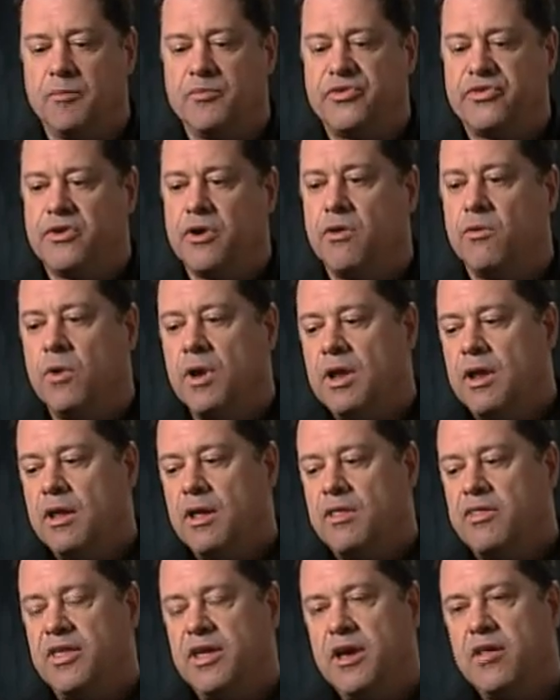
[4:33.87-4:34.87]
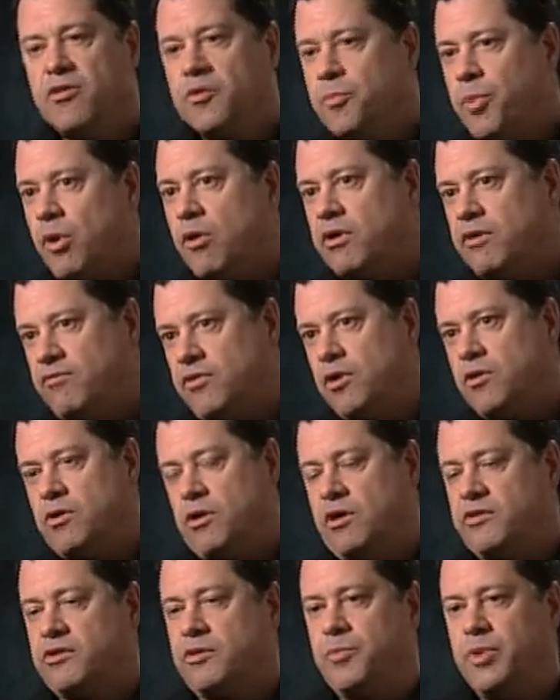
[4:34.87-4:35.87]
So the other part of
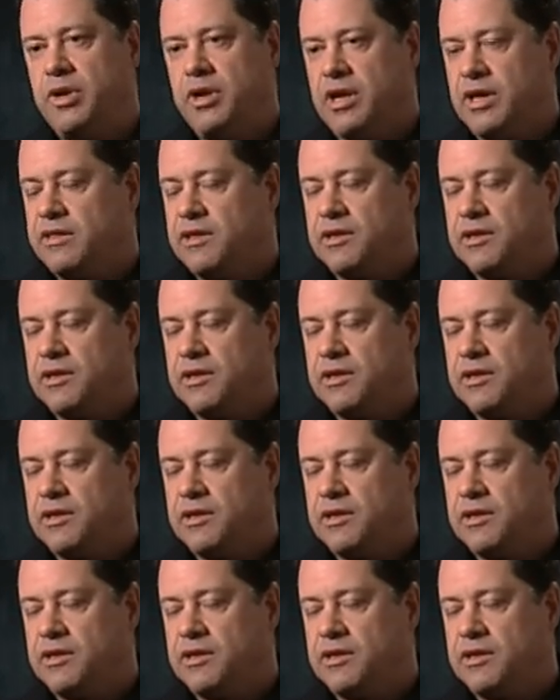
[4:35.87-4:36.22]
low-cost computing,